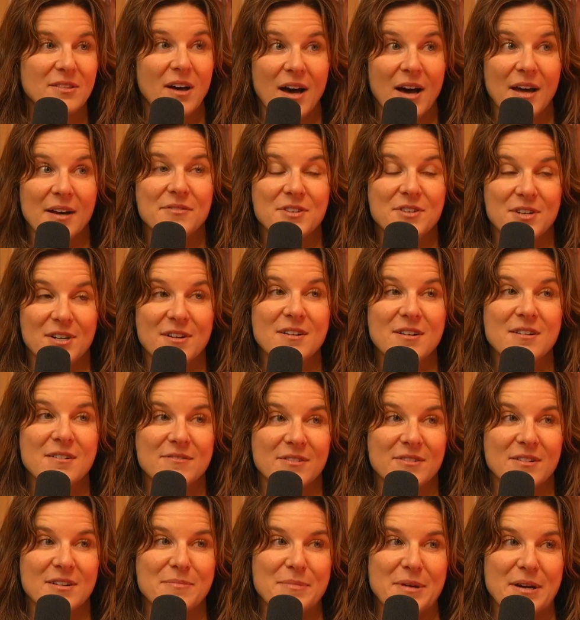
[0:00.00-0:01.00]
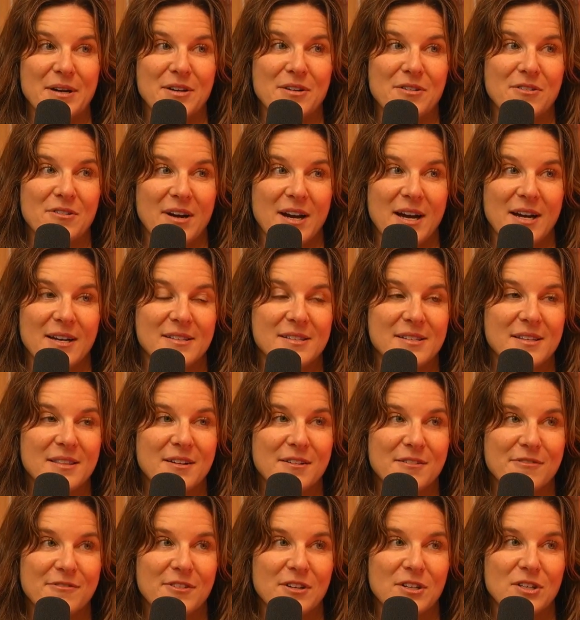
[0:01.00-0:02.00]
of turnover among new grads in their
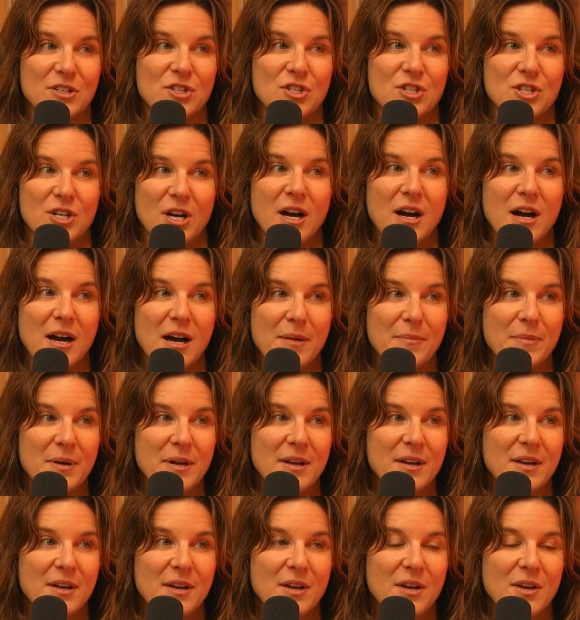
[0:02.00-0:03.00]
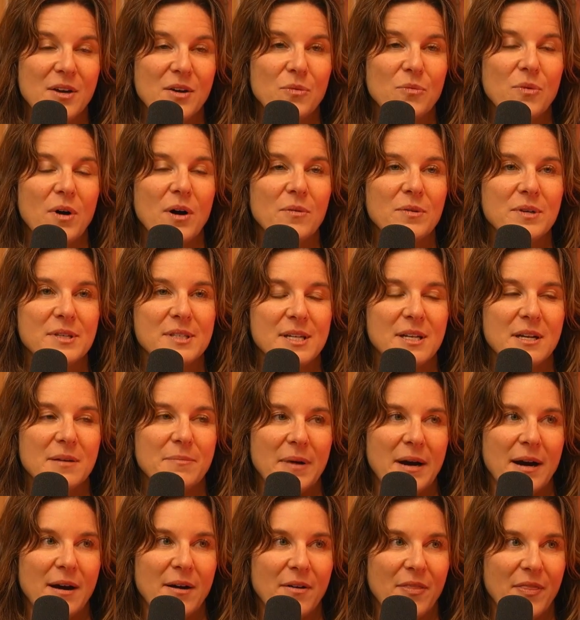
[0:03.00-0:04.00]
first job. What was it
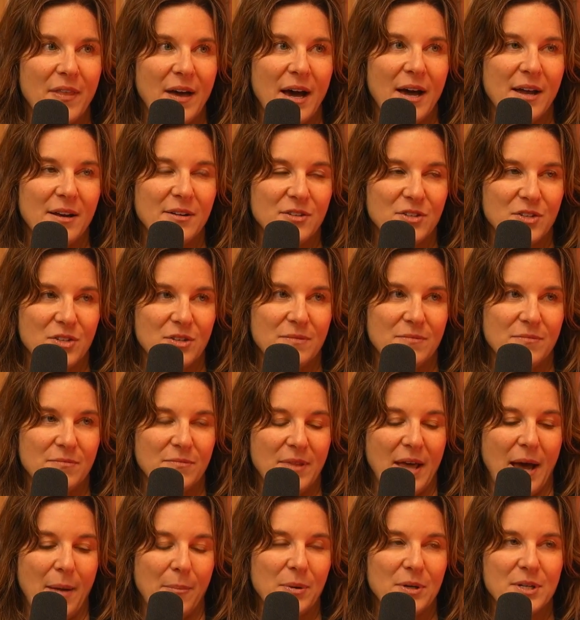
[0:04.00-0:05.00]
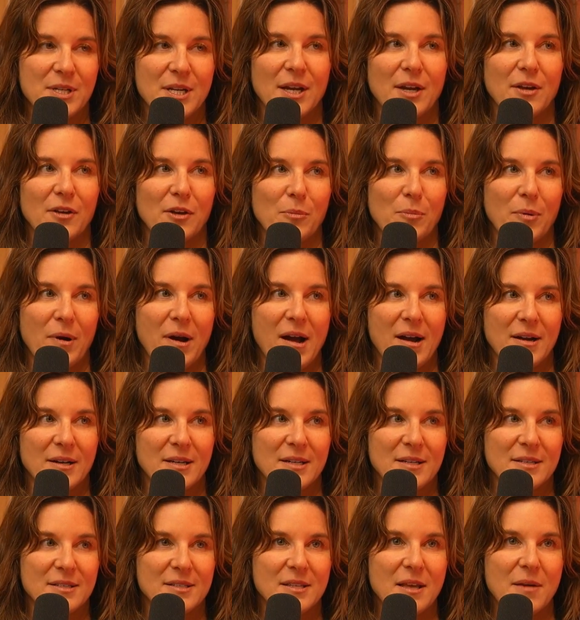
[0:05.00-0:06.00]
about that particular
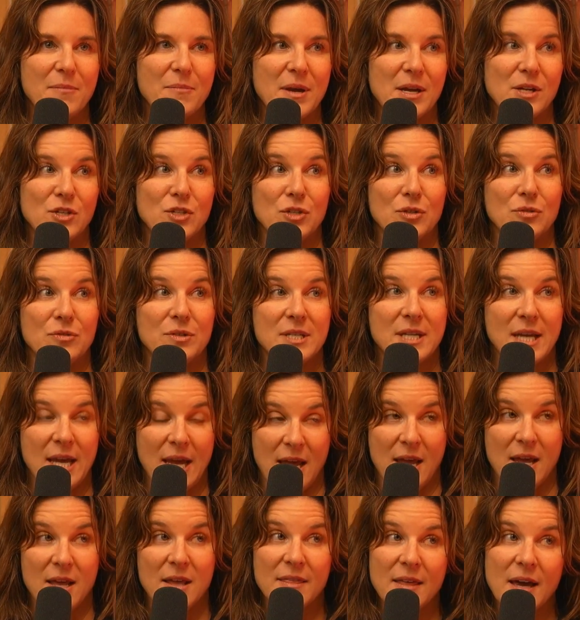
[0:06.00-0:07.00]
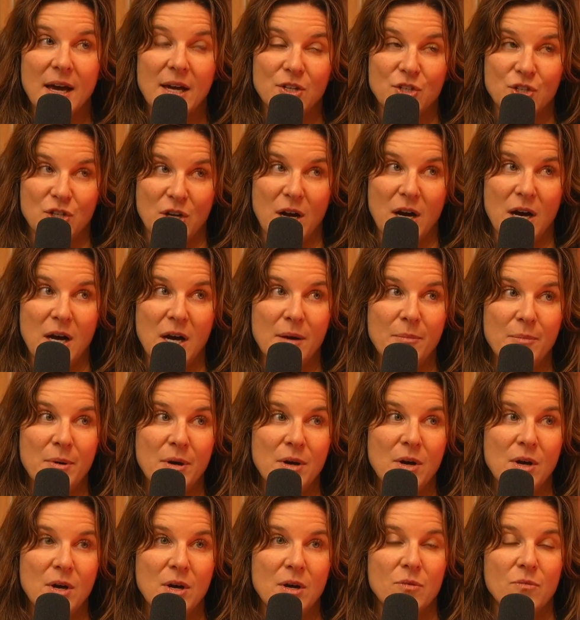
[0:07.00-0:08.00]
practice that made you take that job?
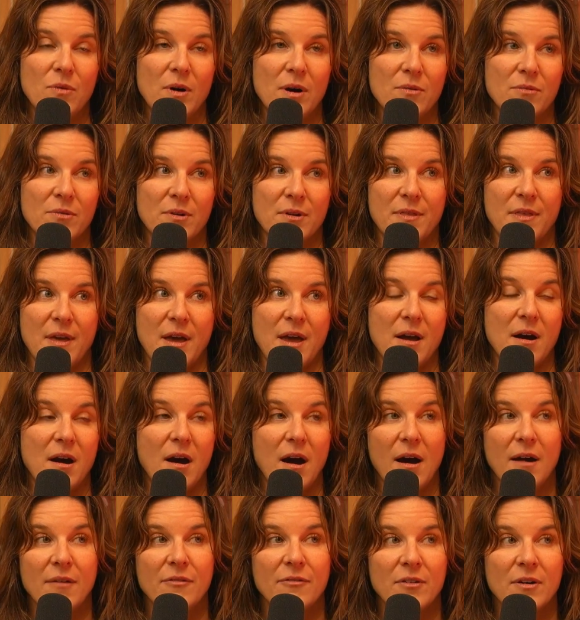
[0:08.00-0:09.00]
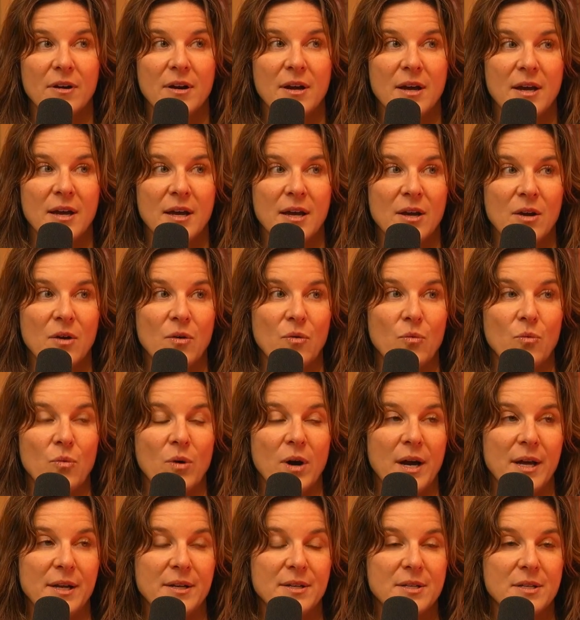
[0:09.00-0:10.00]
What were they offering?
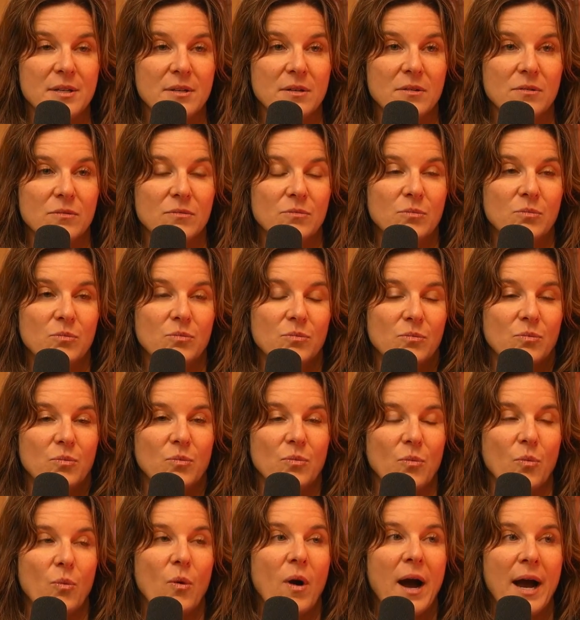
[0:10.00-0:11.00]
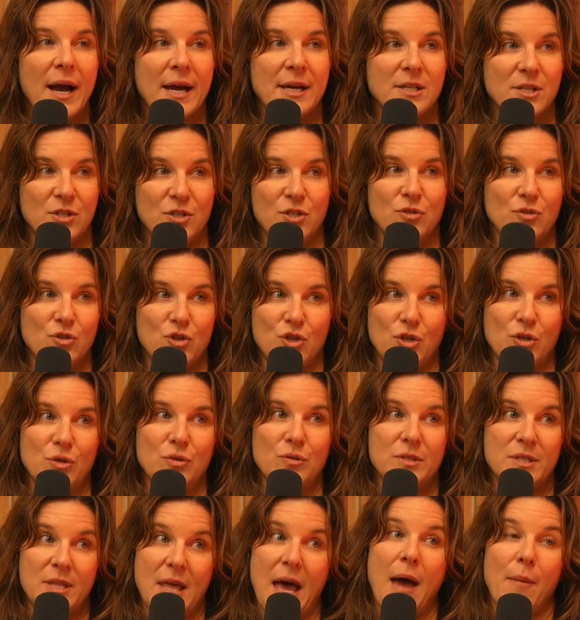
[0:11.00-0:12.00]
Why did you
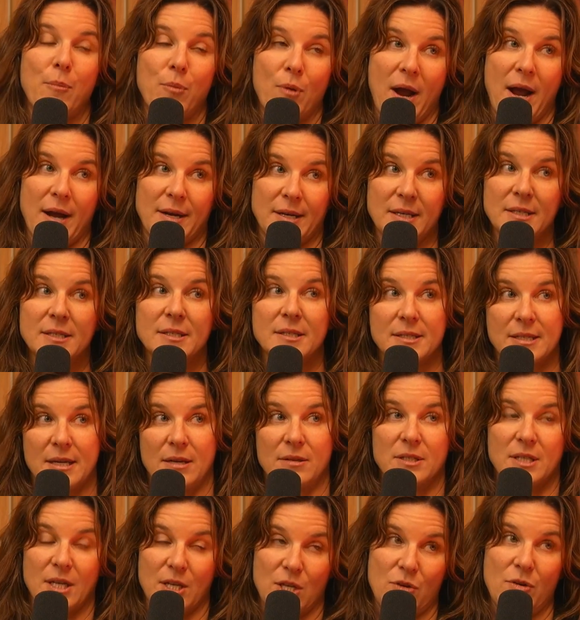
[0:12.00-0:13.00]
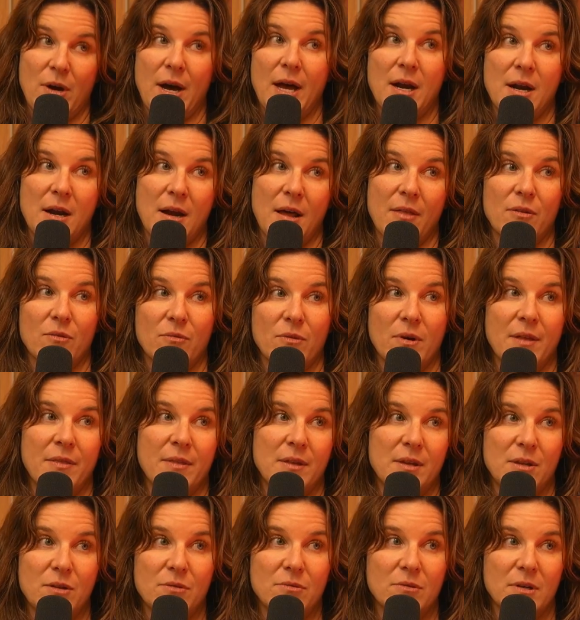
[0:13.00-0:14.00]
choose that practice? It sounds like you had another one that
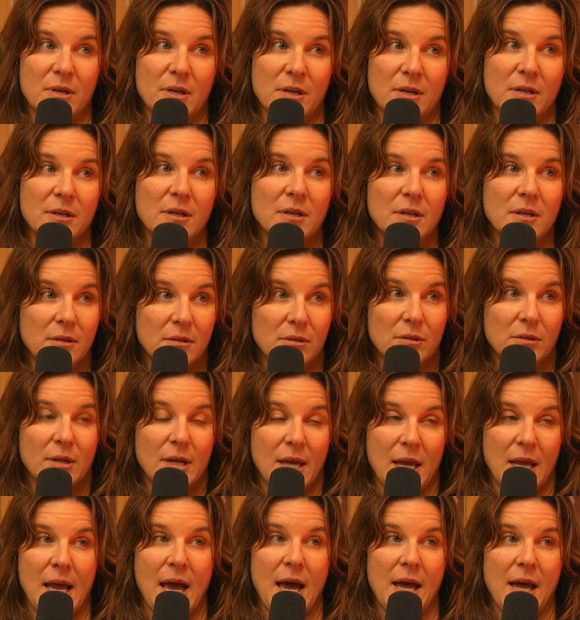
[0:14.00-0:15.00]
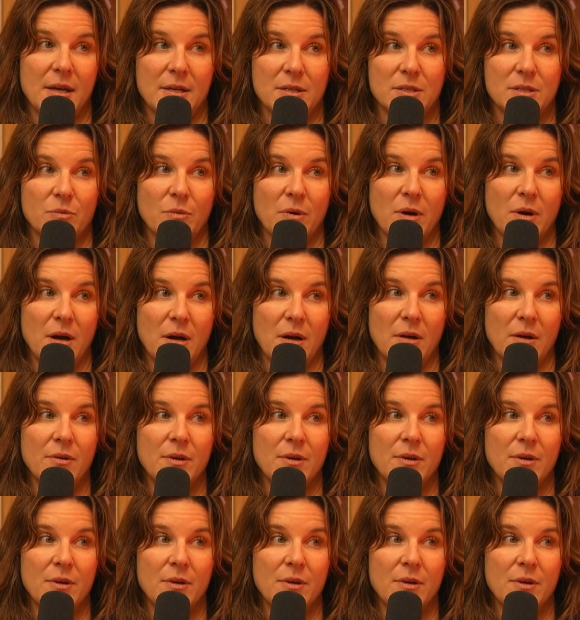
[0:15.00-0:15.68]
you were looking at as well.